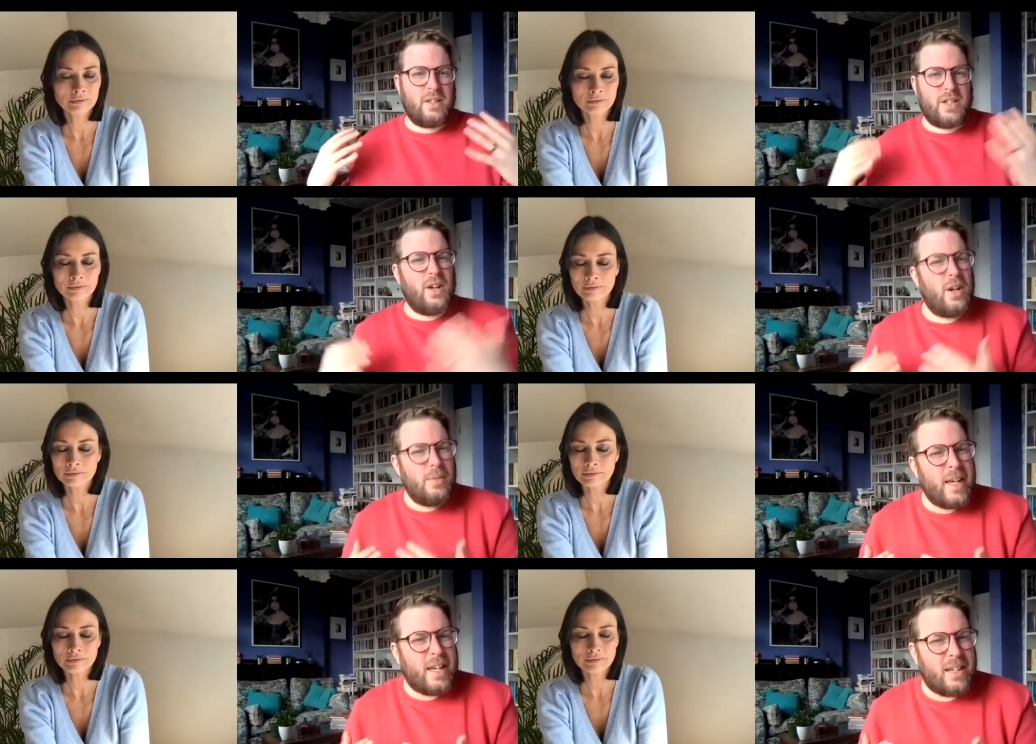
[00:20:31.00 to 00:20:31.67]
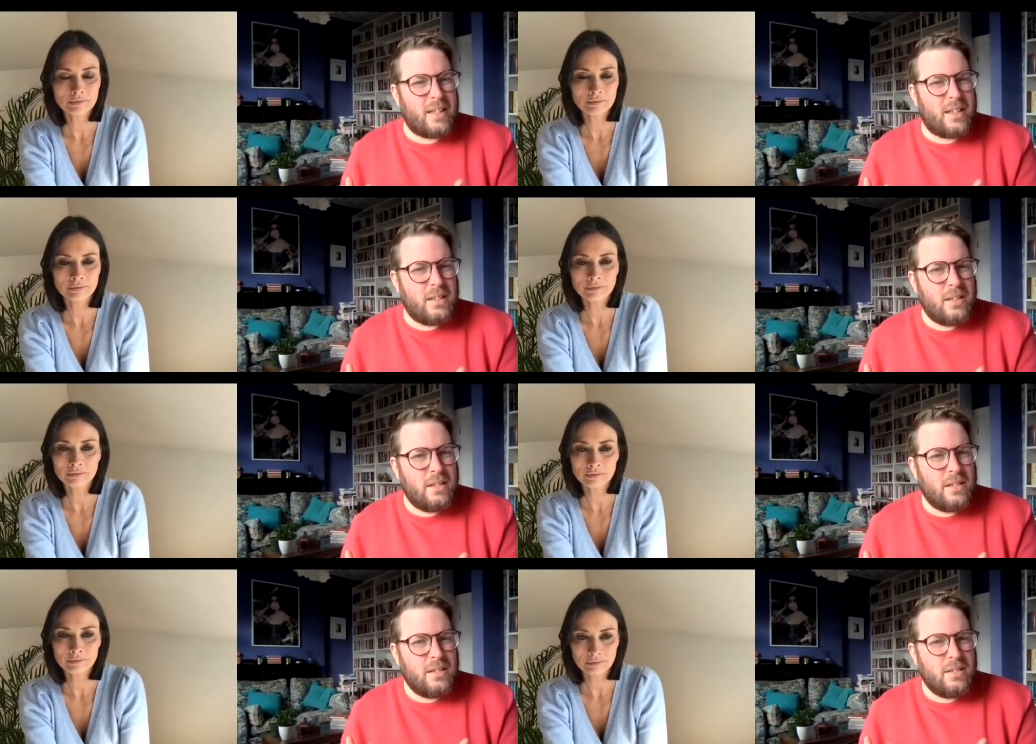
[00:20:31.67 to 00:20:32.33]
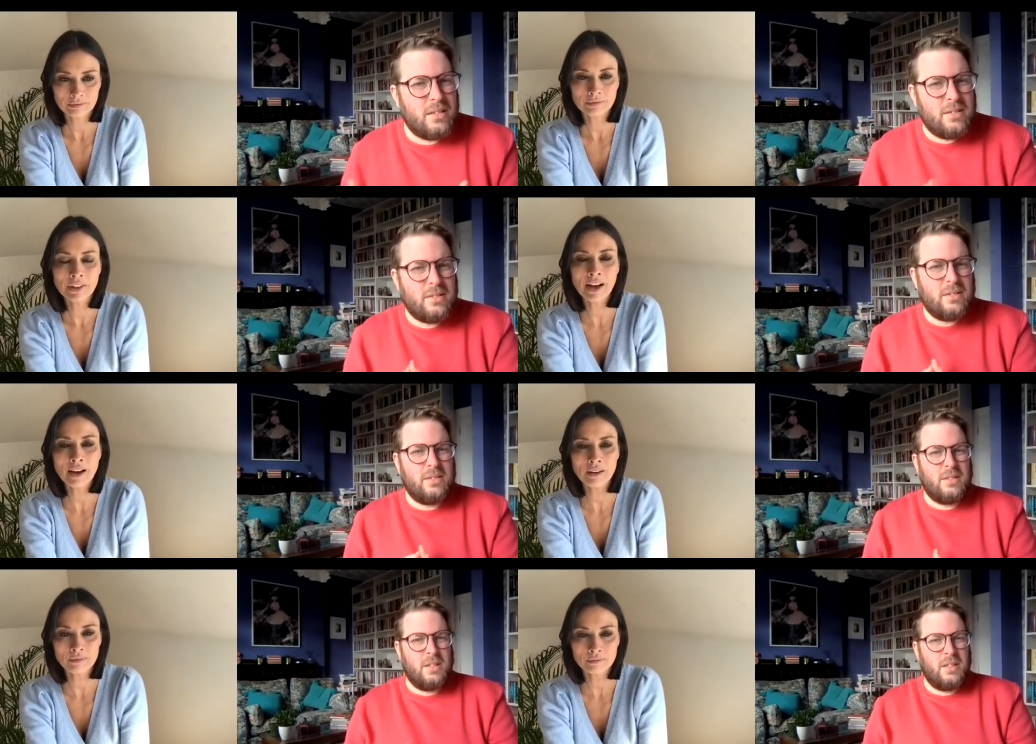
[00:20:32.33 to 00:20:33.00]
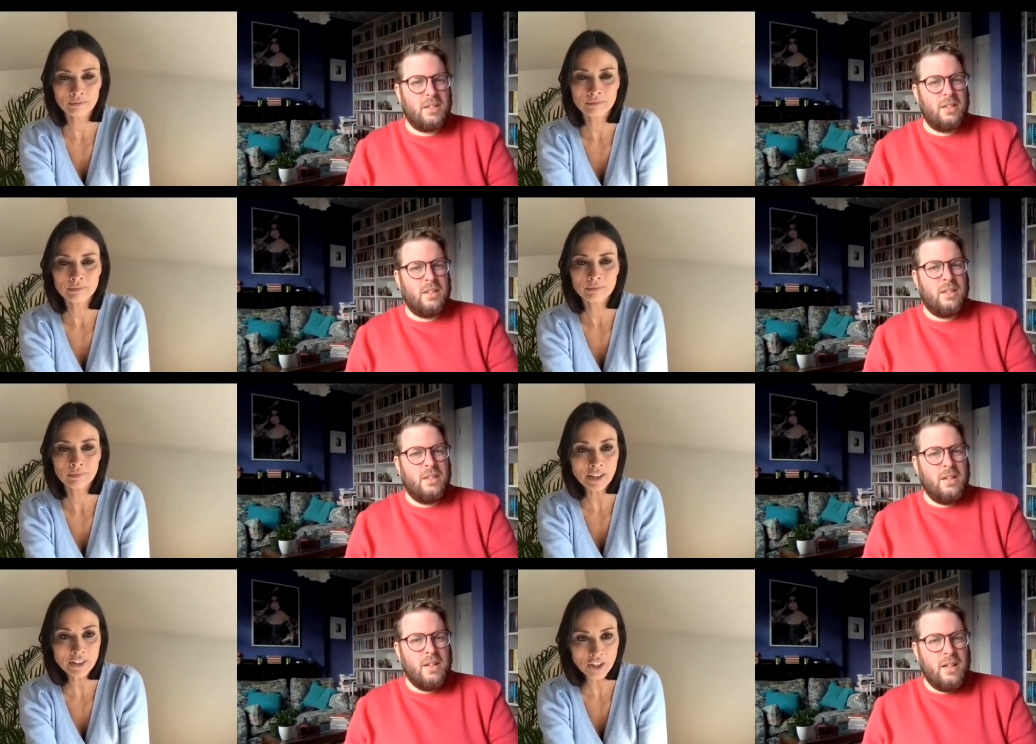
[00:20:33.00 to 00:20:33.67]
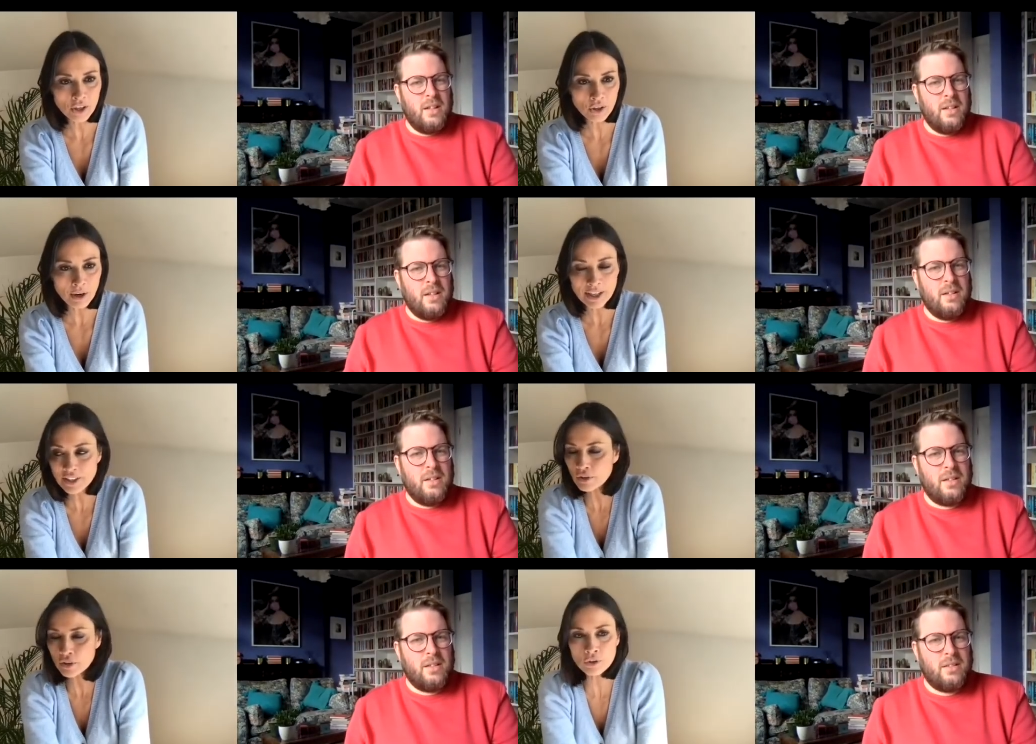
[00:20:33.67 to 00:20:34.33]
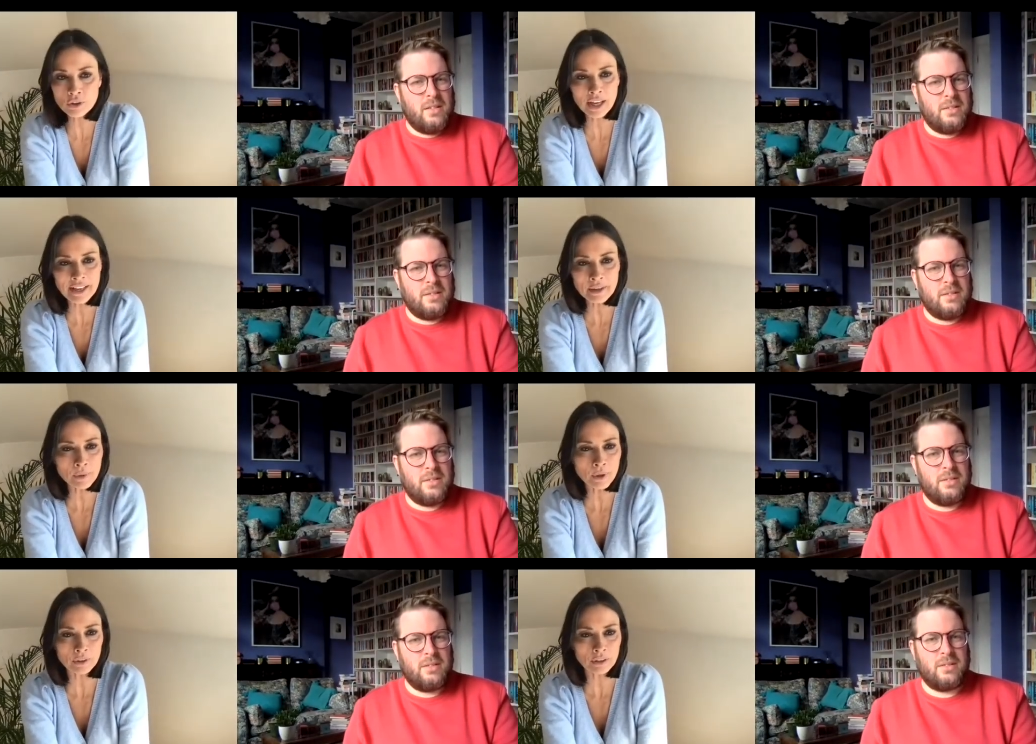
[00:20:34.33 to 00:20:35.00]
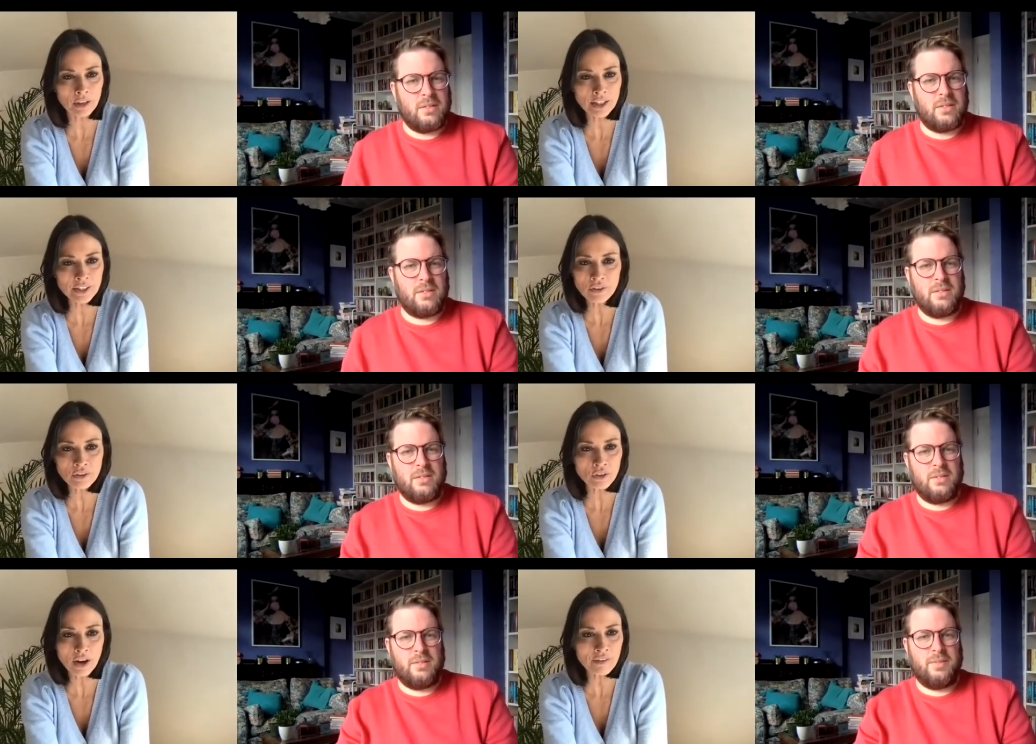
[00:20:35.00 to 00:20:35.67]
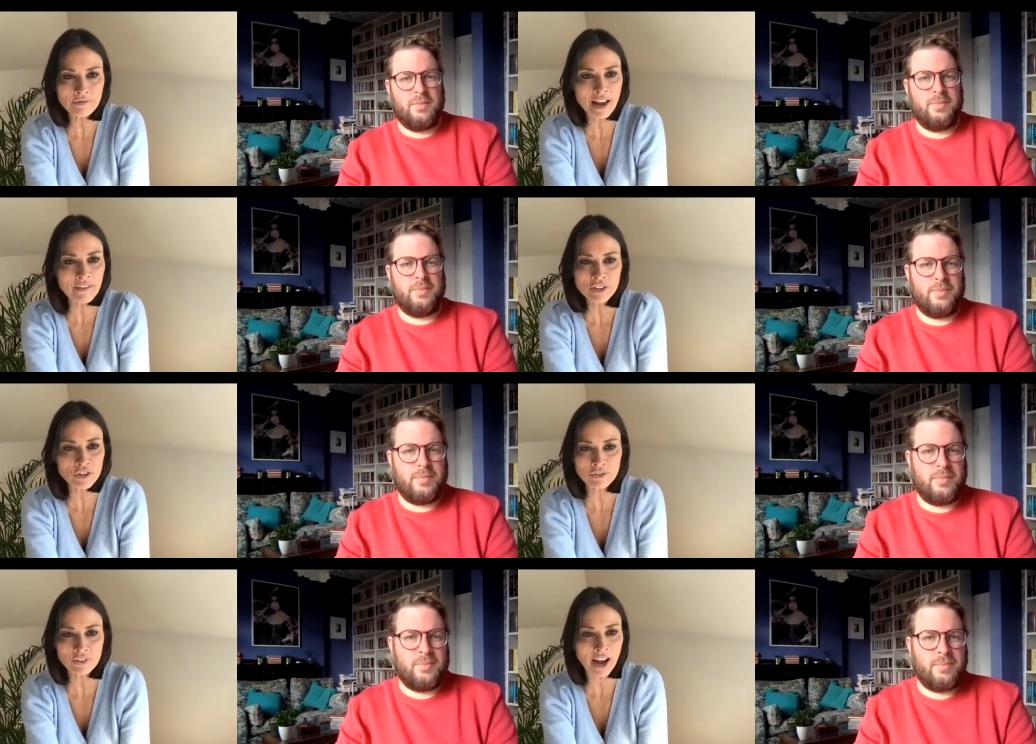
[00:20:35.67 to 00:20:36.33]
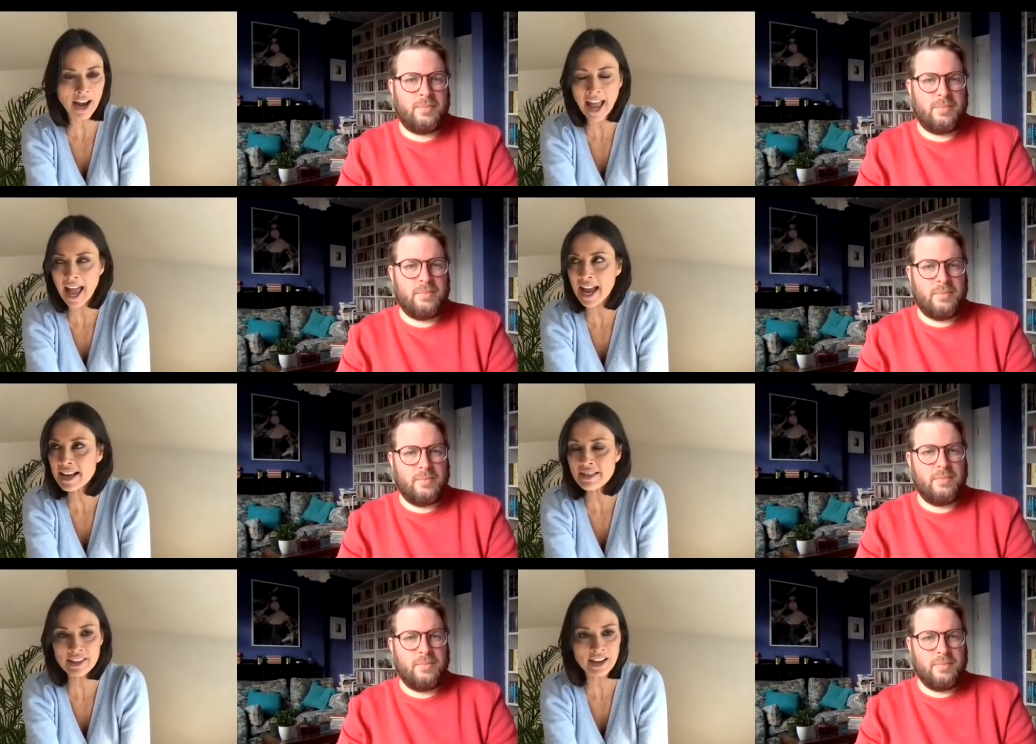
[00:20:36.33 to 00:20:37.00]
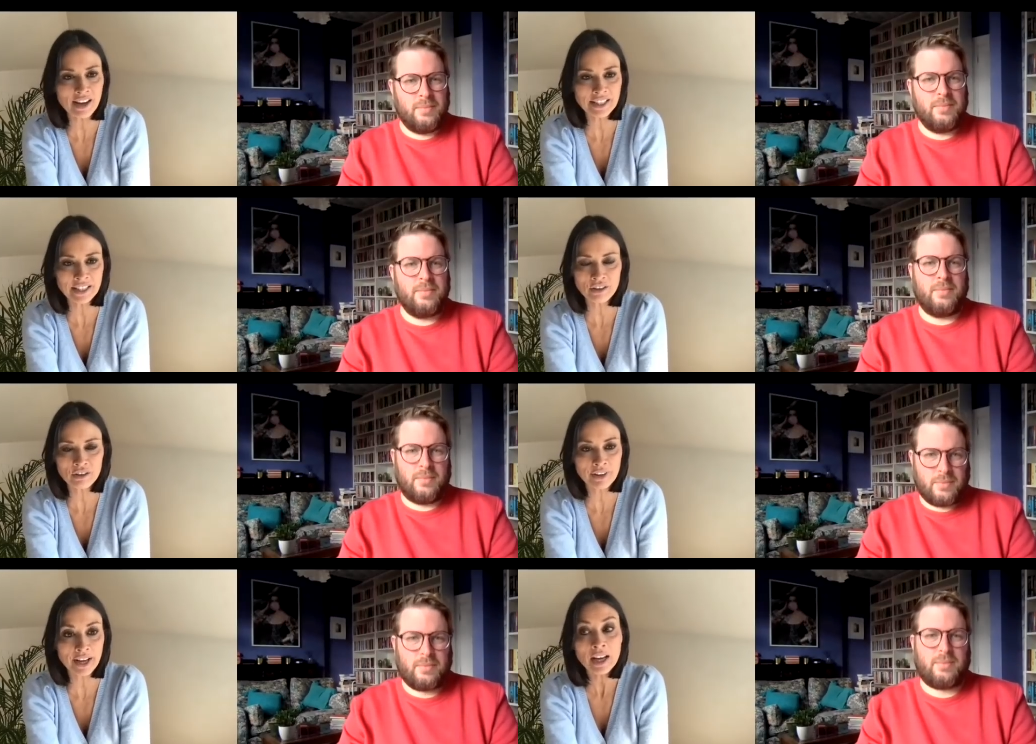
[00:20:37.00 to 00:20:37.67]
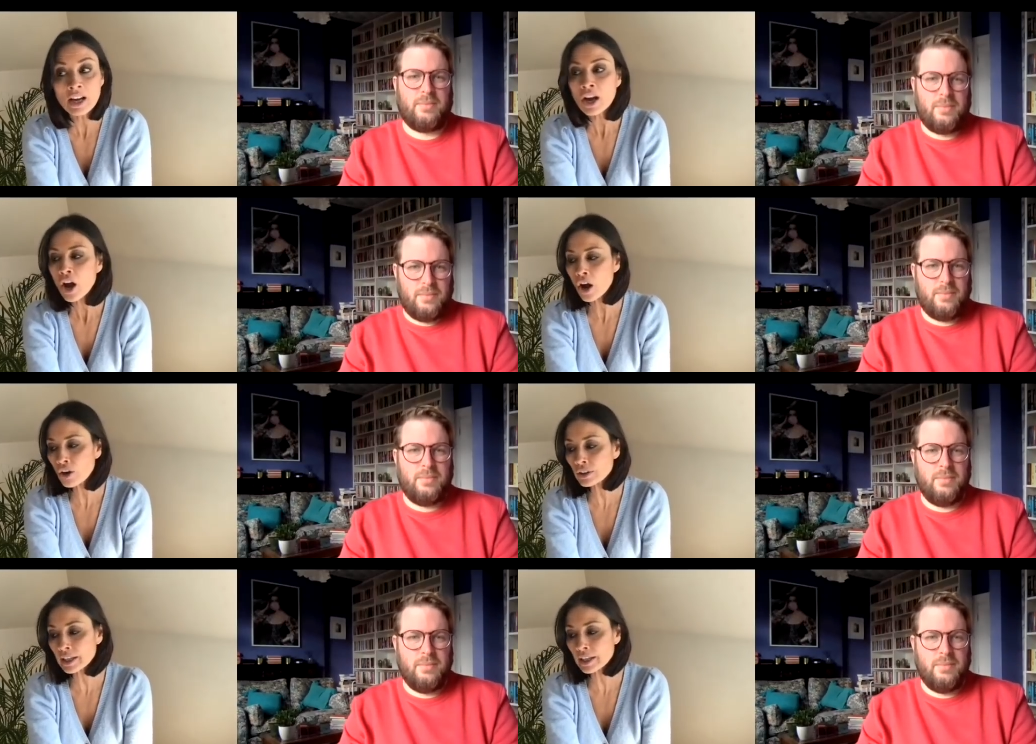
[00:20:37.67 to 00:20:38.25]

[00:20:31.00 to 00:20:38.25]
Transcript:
Speaker 1: you know what I mean?
Speaker 2: Yeah. I do. I don't Google anyone. I don't. Go- I've never done that. I hate the idea of it. Only